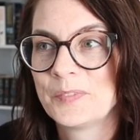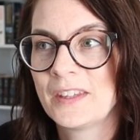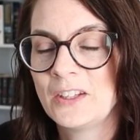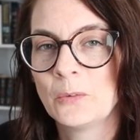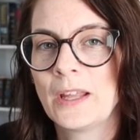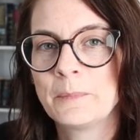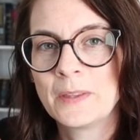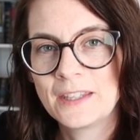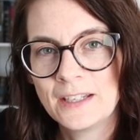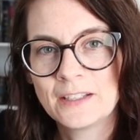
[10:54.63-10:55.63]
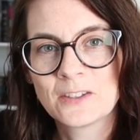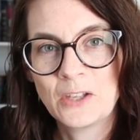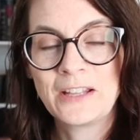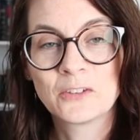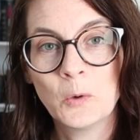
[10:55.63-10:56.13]
You know, but then it
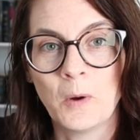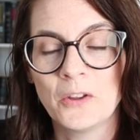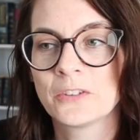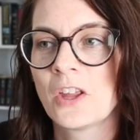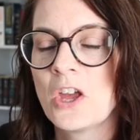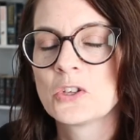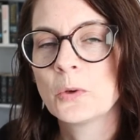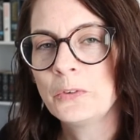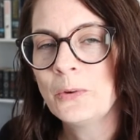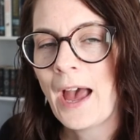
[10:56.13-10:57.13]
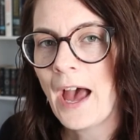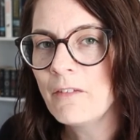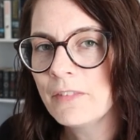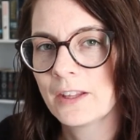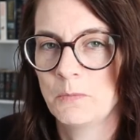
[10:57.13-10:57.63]
snowballs. So if you
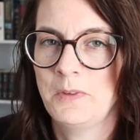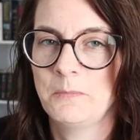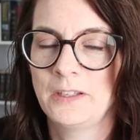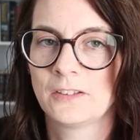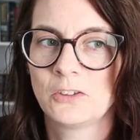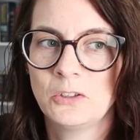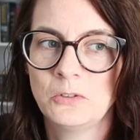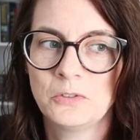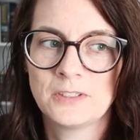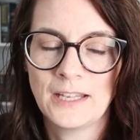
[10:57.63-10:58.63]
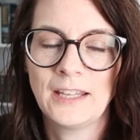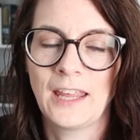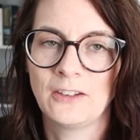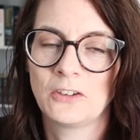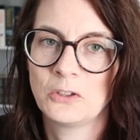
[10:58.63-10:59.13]
have the commitment to
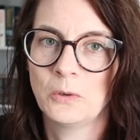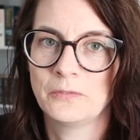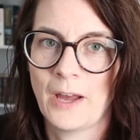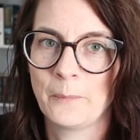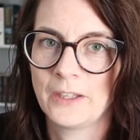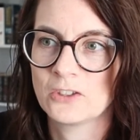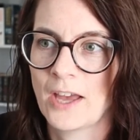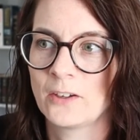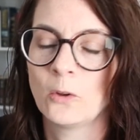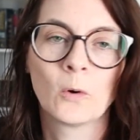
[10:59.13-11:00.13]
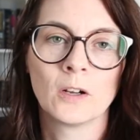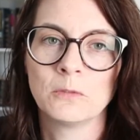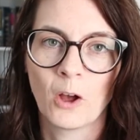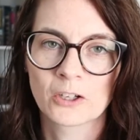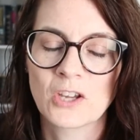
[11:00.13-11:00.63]
dedicate to a family channel or a
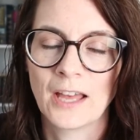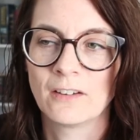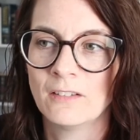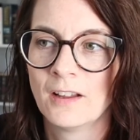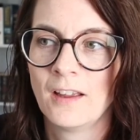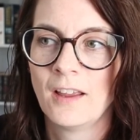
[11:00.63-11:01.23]
vlog channel,